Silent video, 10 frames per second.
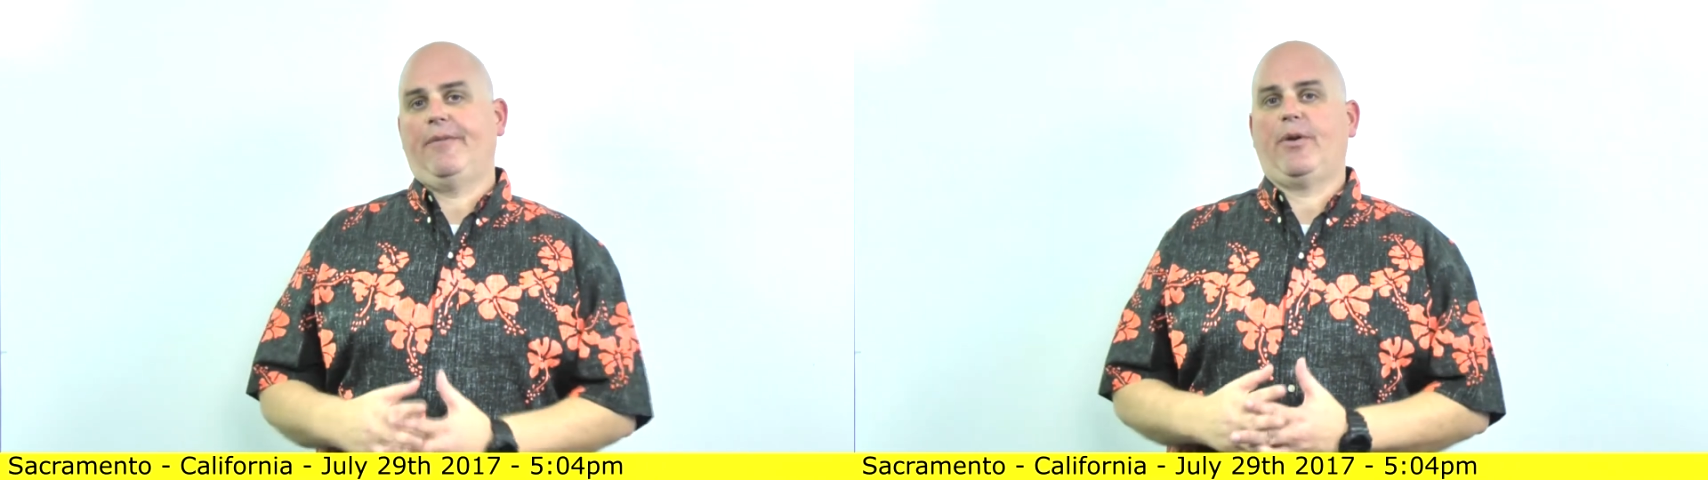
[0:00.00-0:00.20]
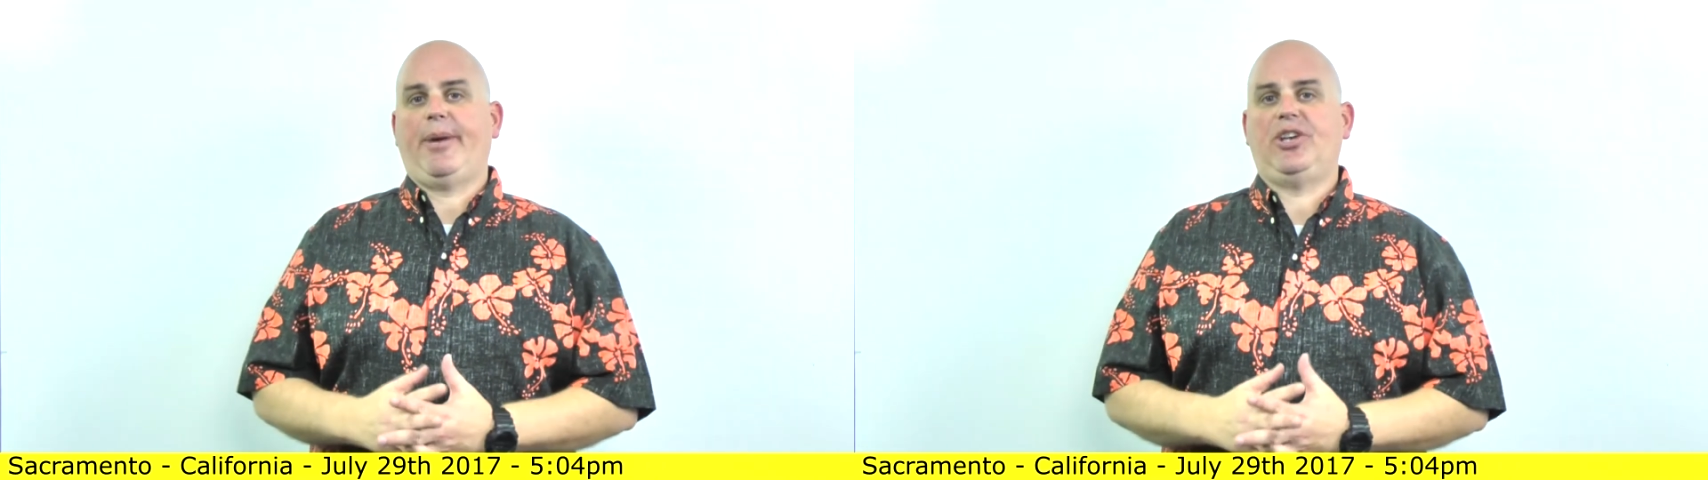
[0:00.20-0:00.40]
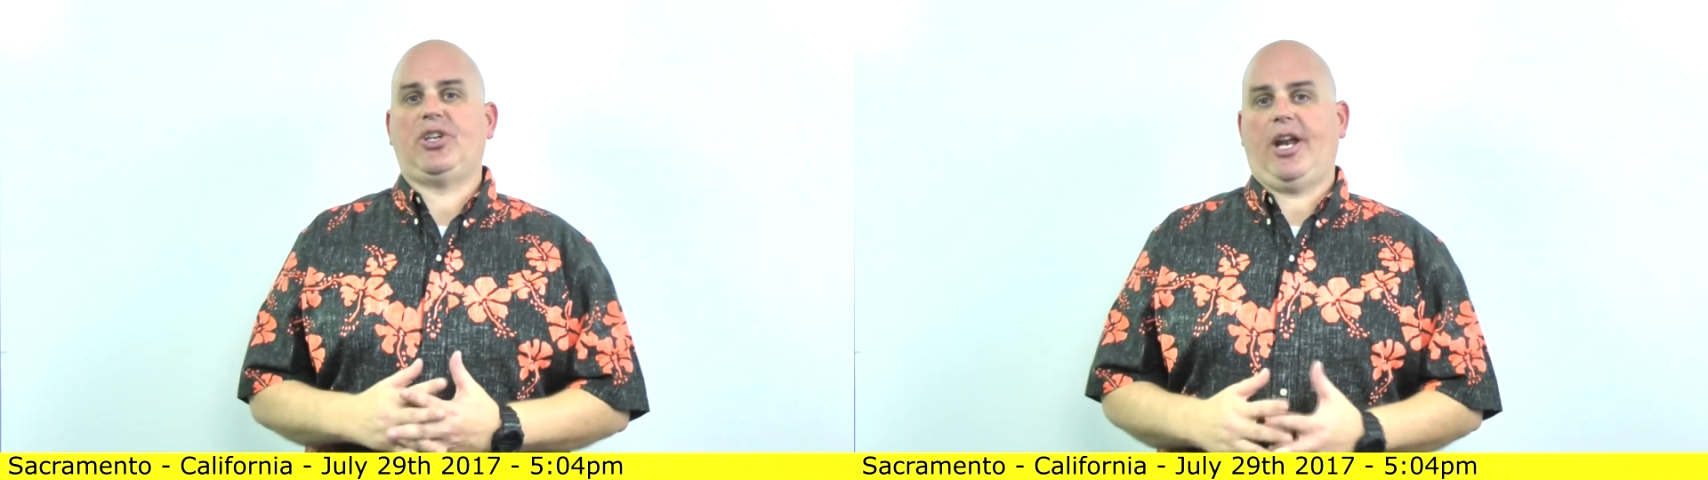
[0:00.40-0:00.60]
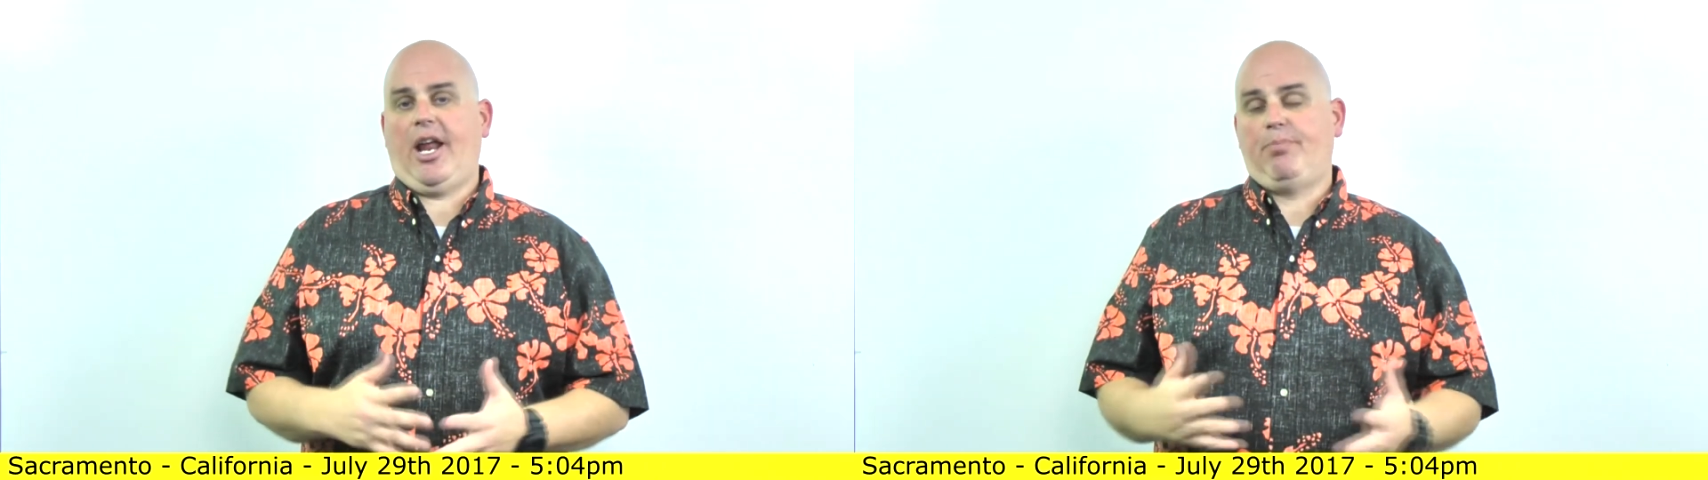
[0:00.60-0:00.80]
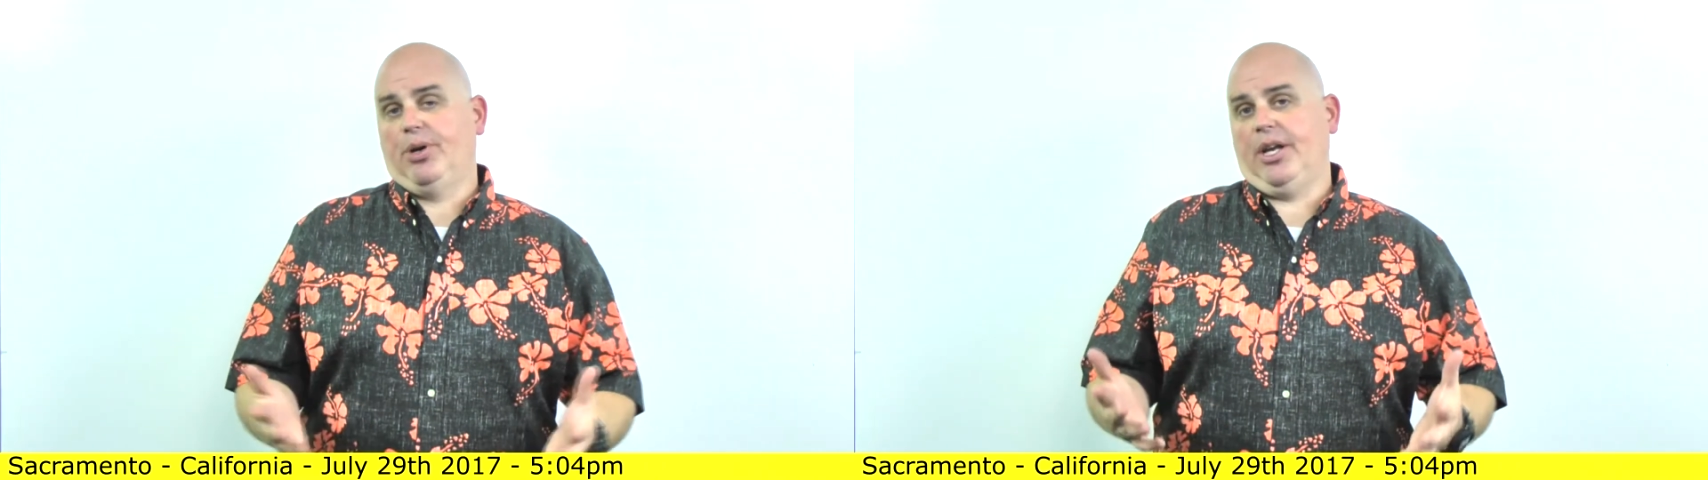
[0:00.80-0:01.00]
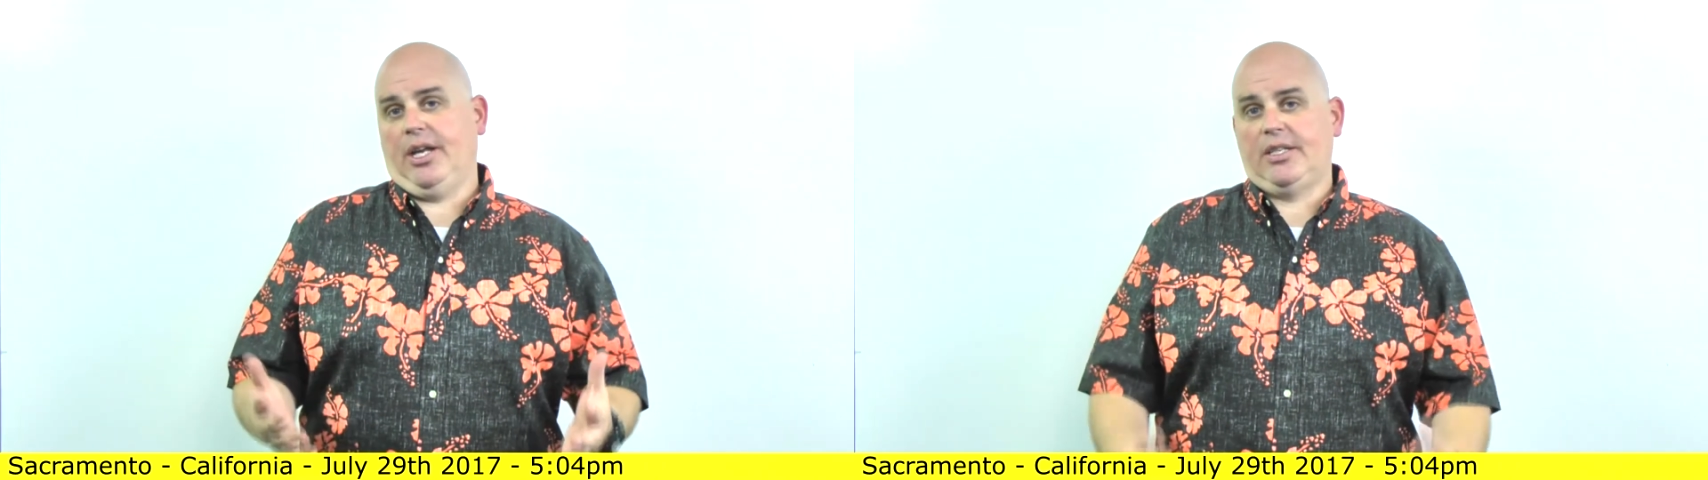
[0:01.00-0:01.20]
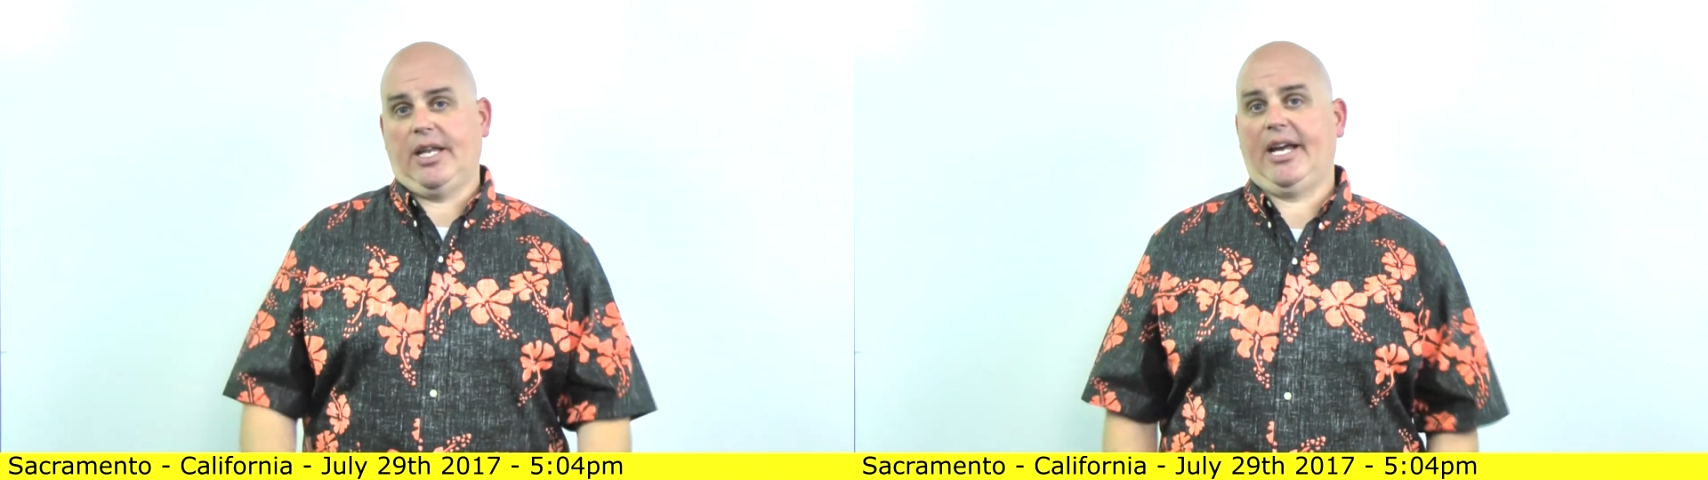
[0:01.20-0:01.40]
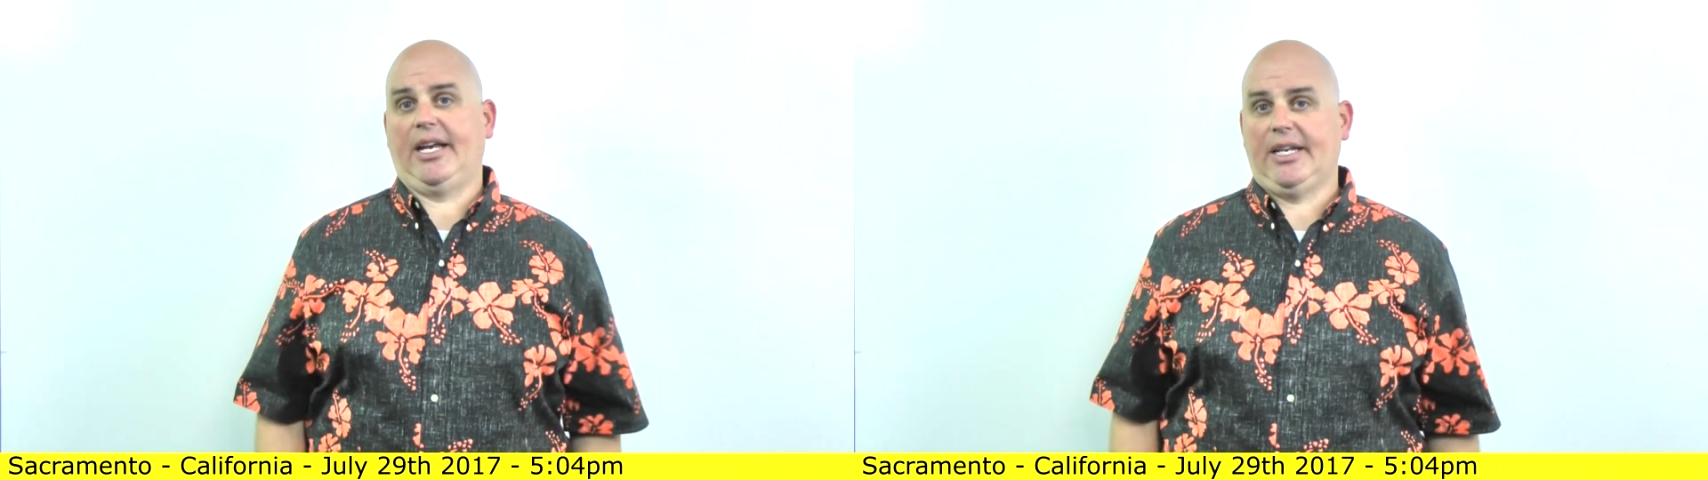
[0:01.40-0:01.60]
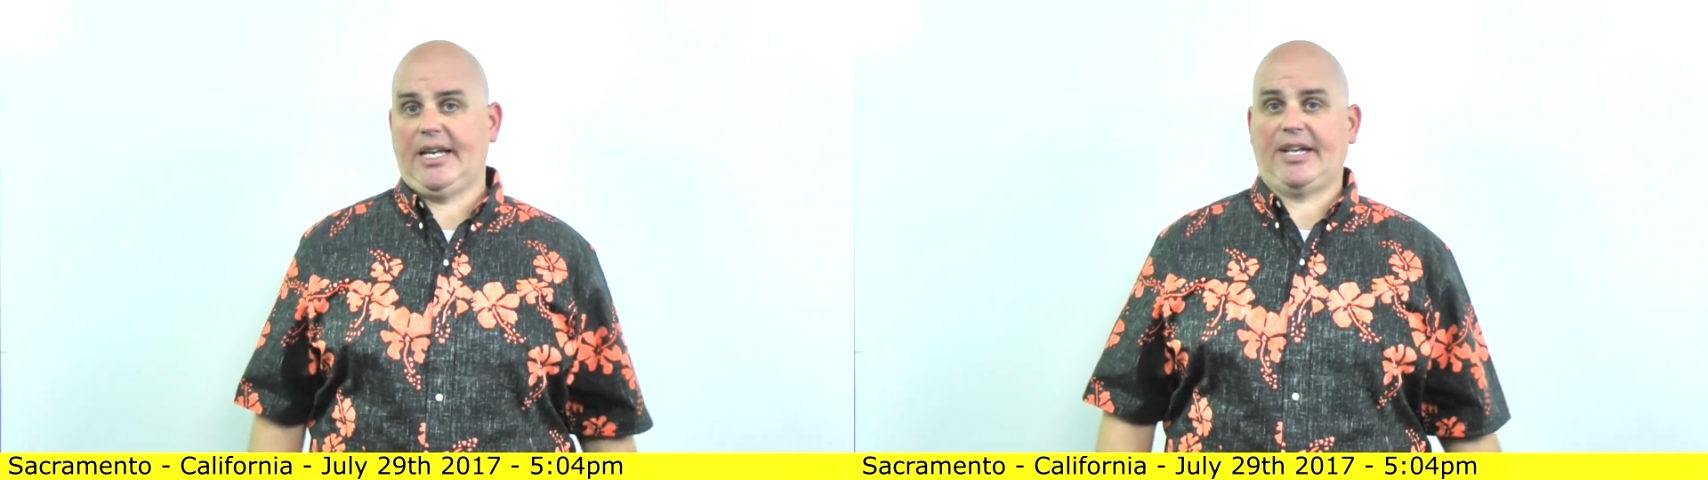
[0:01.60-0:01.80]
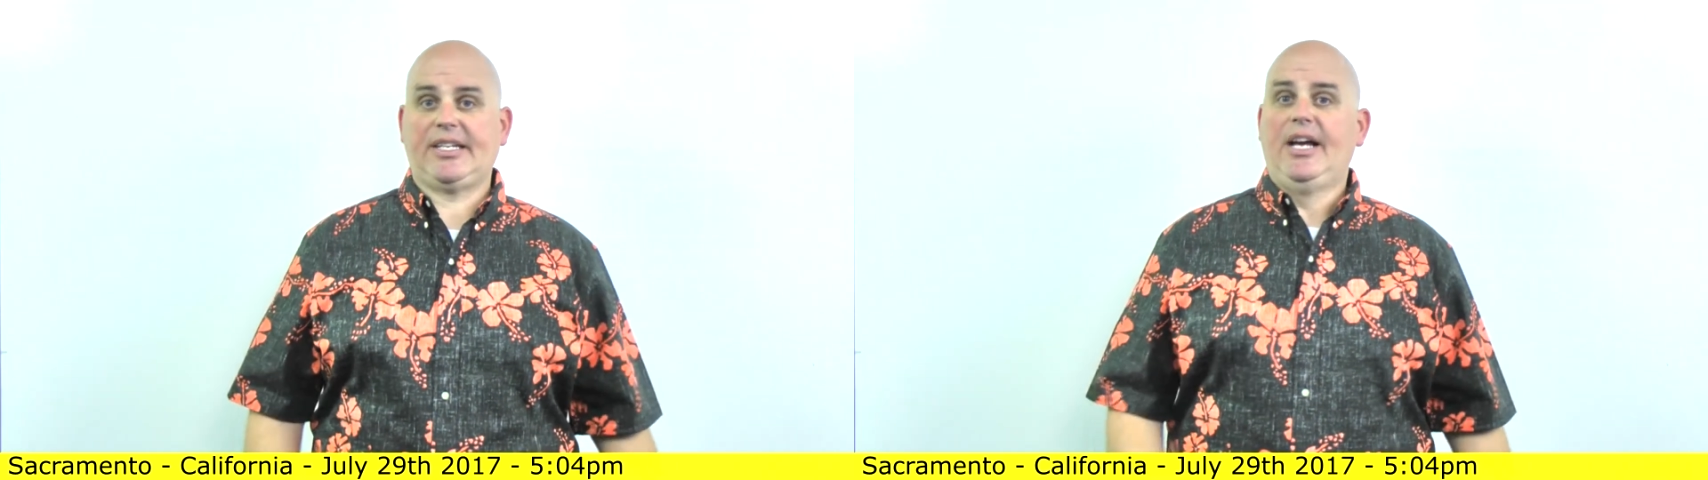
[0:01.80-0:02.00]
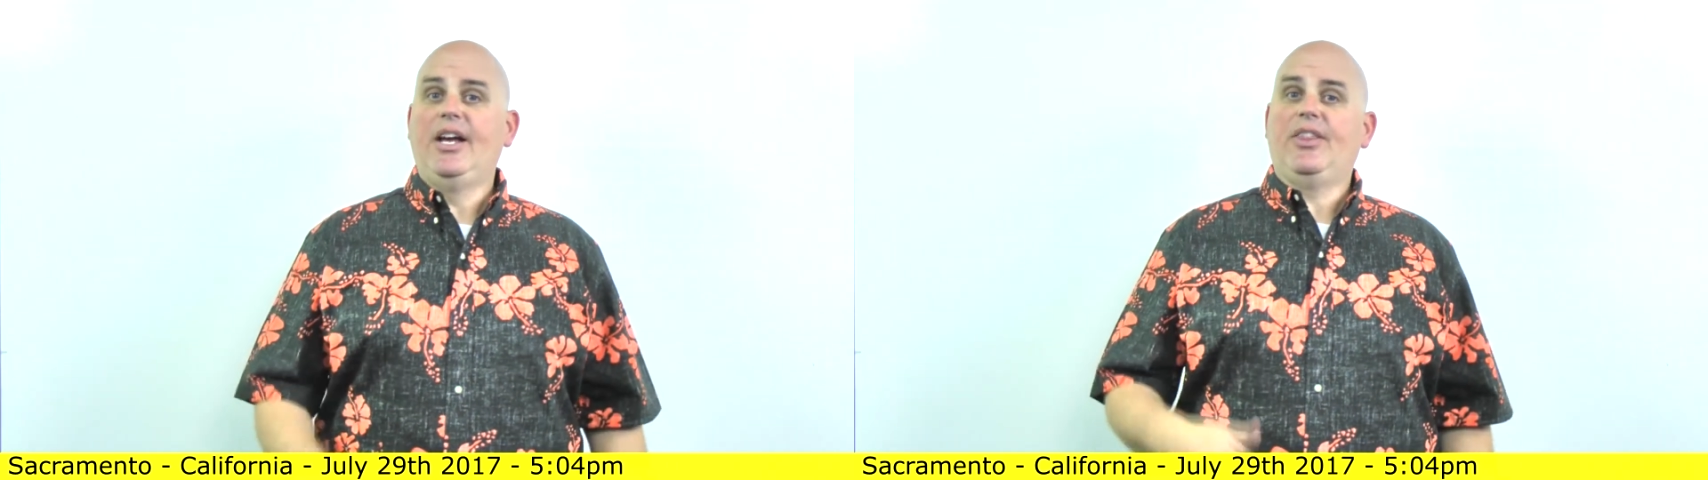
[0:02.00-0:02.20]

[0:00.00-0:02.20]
information and I put it into like an index.